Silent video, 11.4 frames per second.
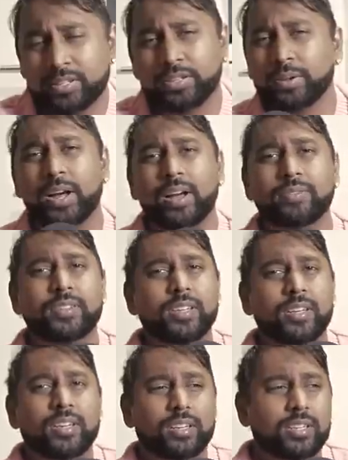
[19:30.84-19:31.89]
So
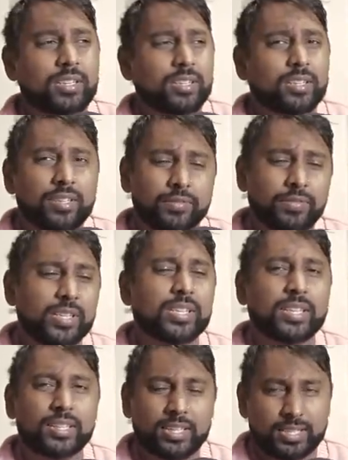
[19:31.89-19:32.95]
after
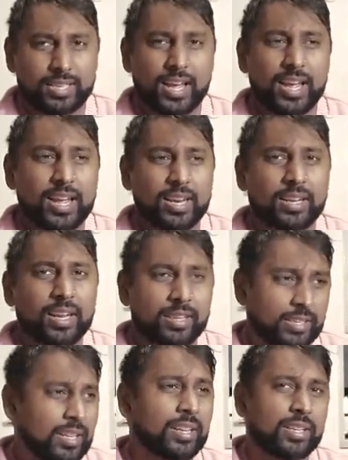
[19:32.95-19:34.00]
convincing his dad and
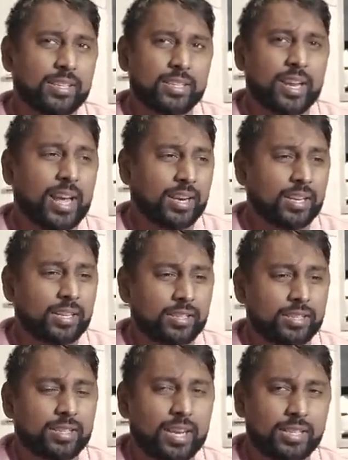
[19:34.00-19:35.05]
telling his dad his
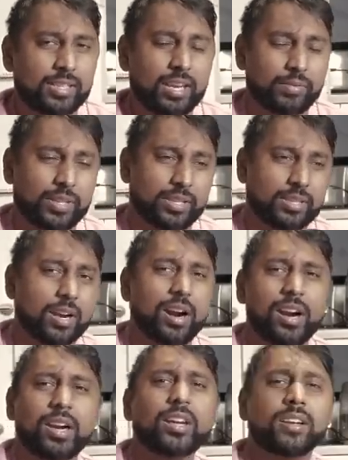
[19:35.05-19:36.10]
sex life with his
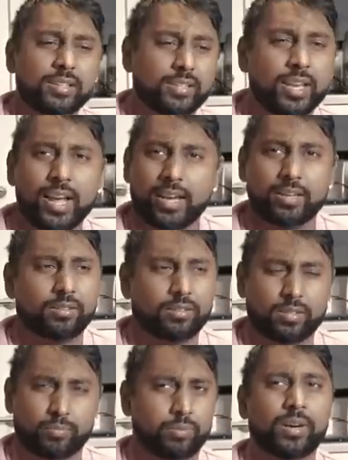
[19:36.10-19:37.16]
car, his dad
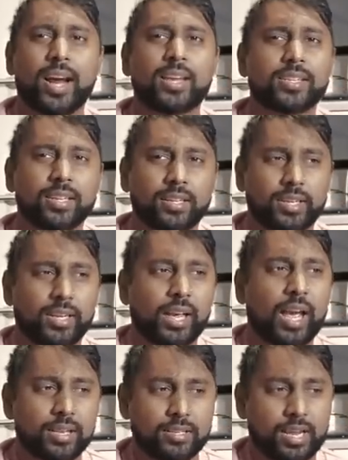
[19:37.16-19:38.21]
surprisingly
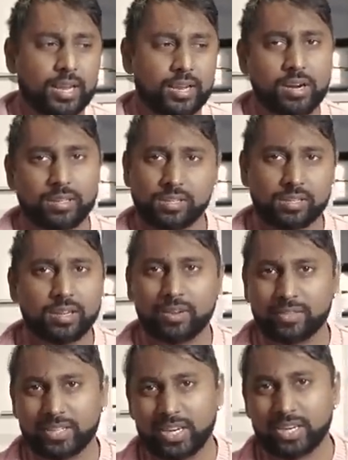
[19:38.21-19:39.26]
has a honest
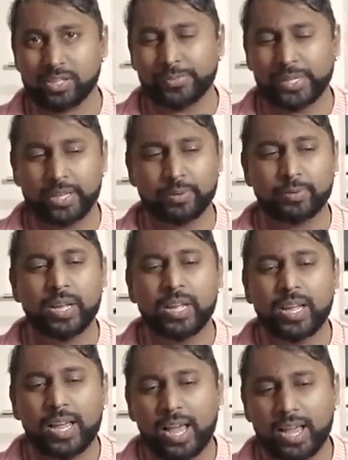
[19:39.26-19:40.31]
conversation with him
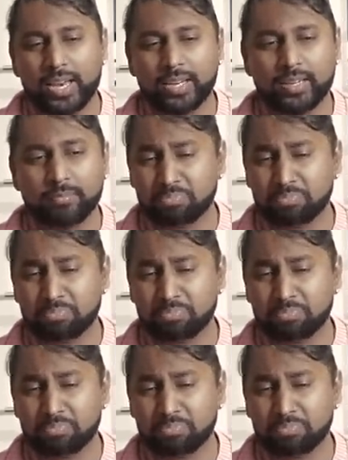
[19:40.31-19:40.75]
and